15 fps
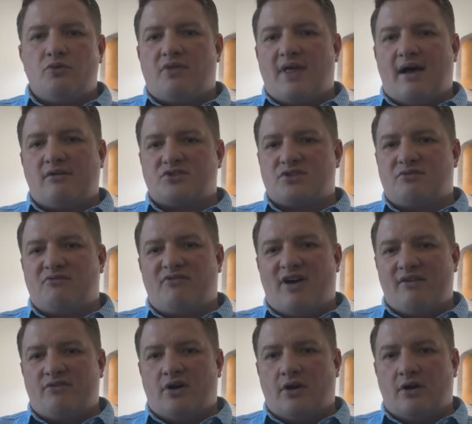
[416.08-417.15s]
two thousand
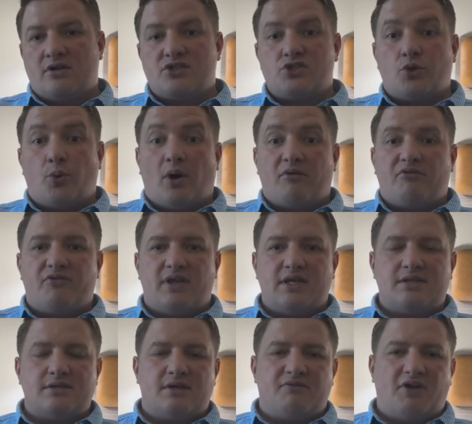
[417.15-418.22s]
five hundred square
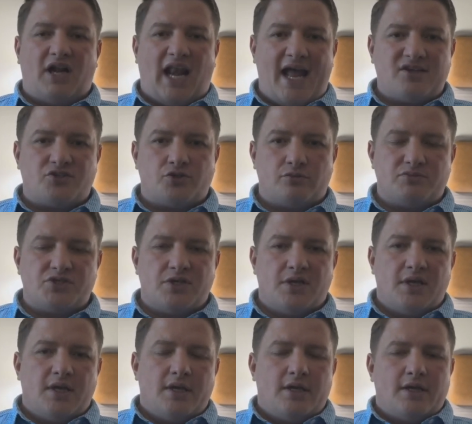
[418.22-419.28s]
feet of classrooms.
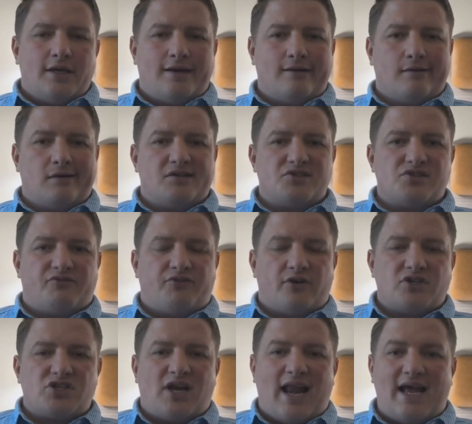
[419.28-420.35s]
Here is the
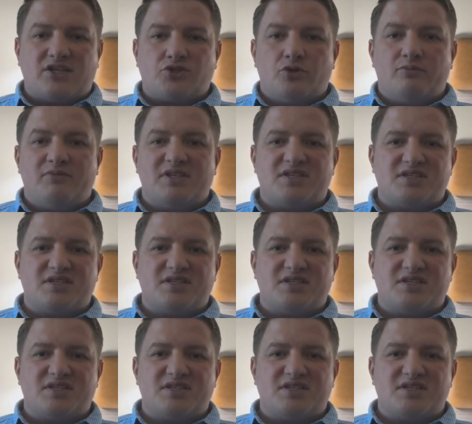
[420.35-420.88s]
first classroom.